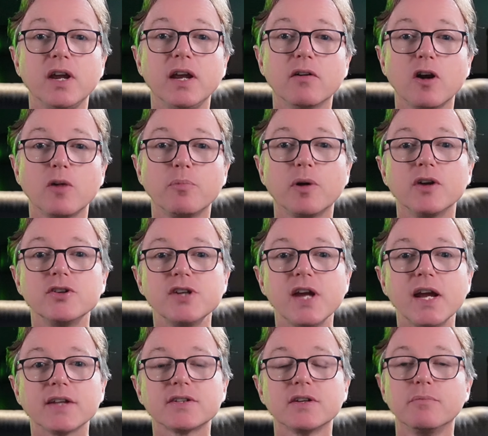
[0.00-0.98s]
Hero
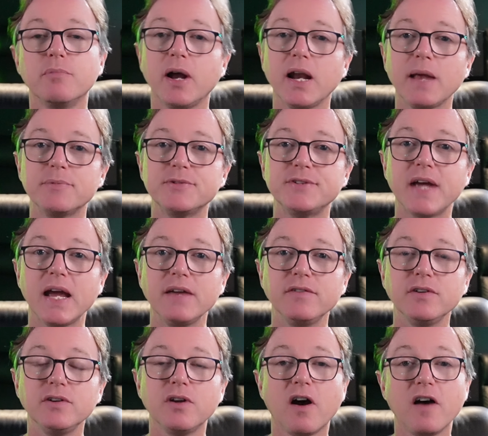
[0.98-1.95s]
Project. My name's
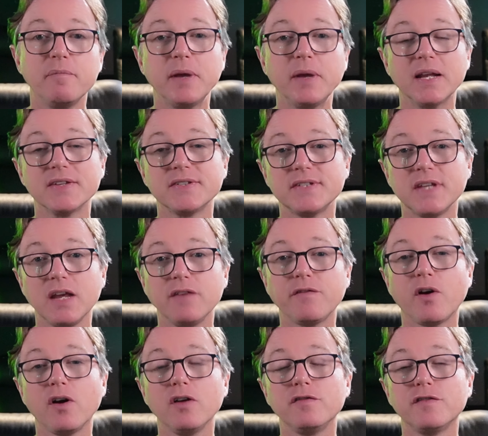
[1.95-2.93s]
David. I've been a
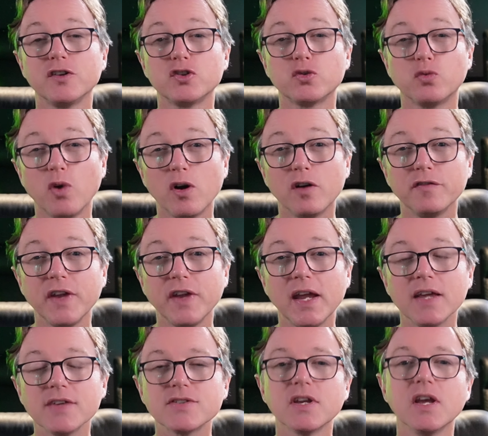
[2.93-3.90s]
CFO for 12
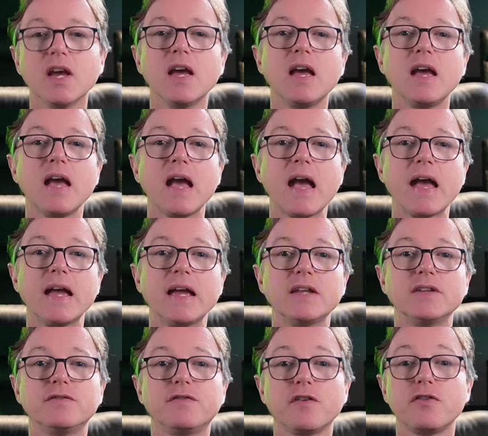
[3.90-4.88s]
years,
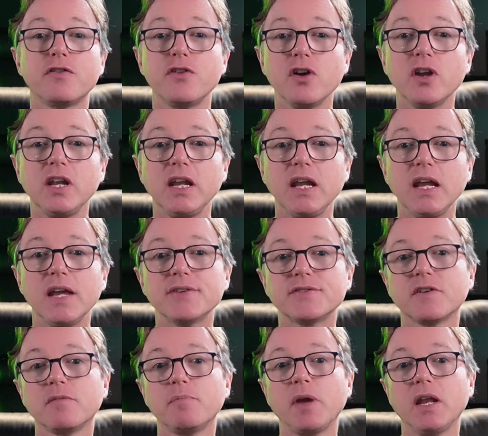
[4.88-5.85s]
and for 30 years
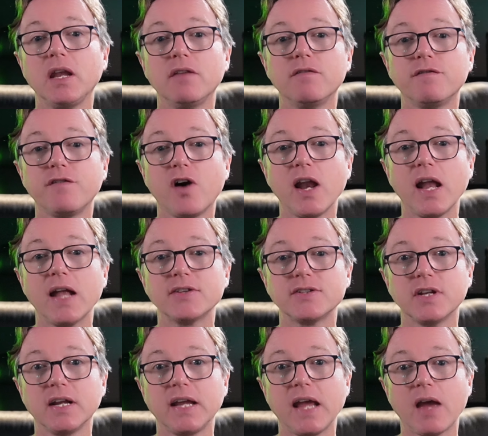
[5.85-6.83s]
I've been in finance
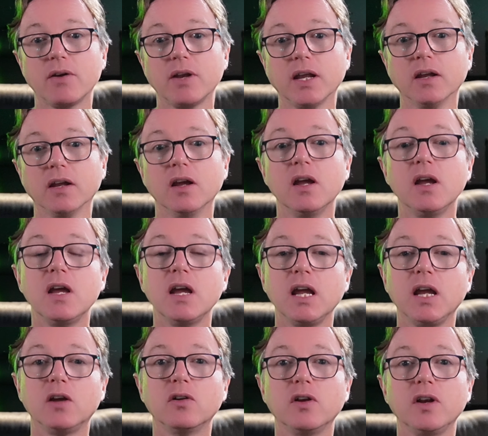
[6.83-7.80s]
and accounting,
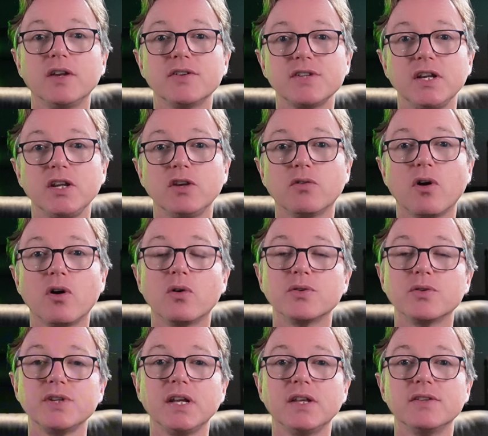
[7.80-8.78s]
including senior
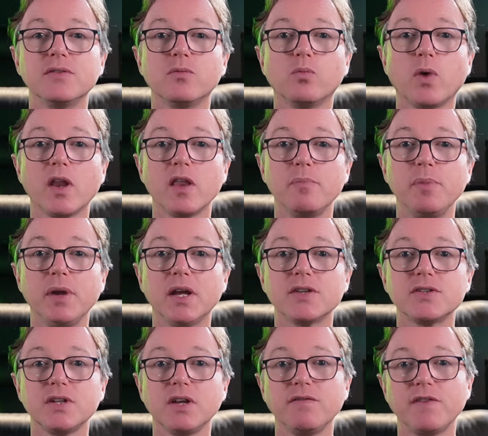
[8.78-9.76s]
roles in one of the
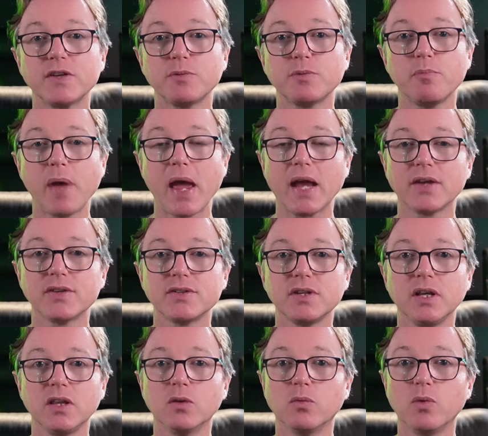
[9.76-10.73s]
biggest investment banks
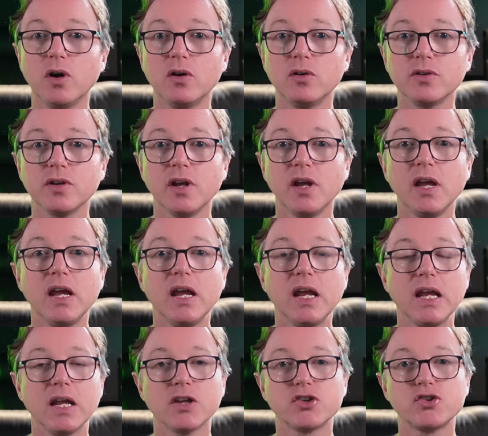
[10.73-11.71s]
in the world,
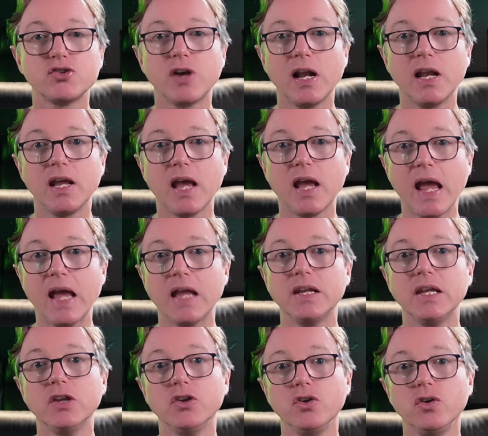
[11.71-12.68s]
in Australia and
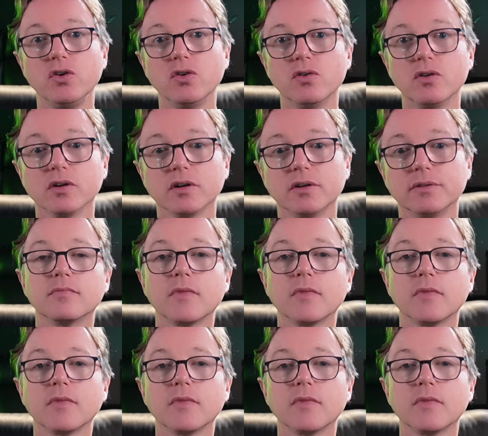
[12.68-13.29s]
in New York.